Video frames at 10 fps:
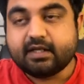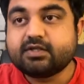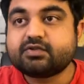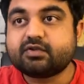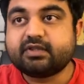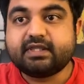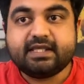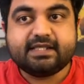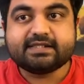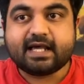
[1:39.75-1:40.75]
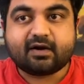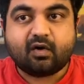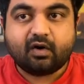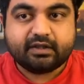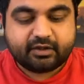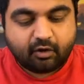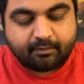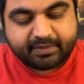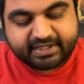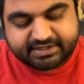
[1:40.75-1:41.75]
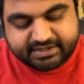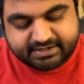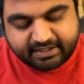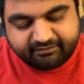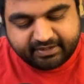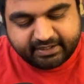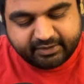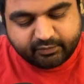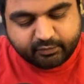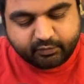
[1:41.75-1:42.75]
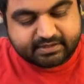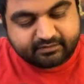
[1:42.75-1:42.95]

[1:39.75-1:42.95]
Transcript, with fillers: so these are all the operations that we need to do.